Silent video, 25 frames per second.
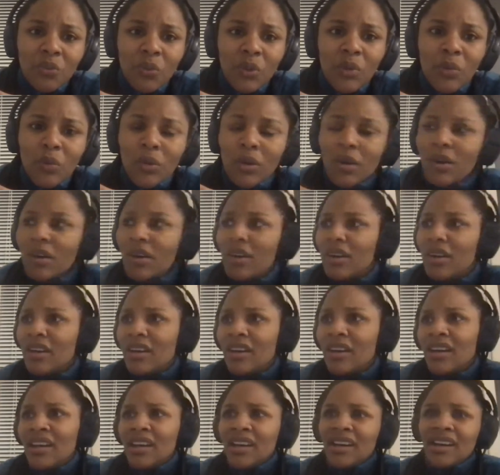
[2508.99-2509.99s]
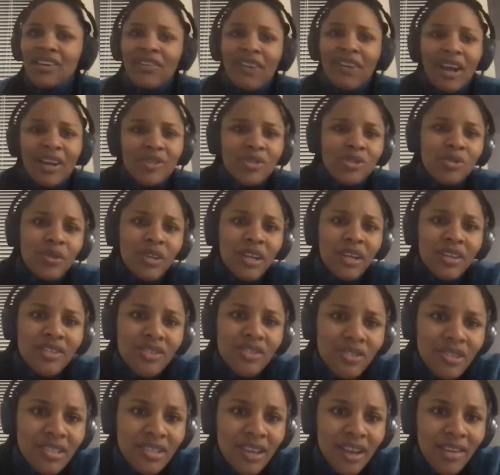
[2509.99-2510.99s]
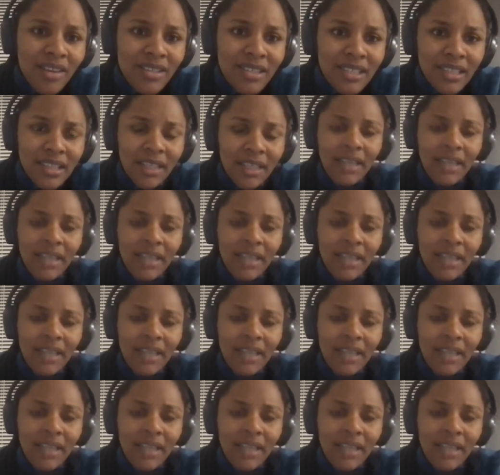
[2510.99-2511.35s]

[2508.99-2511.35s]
We were around 300,000.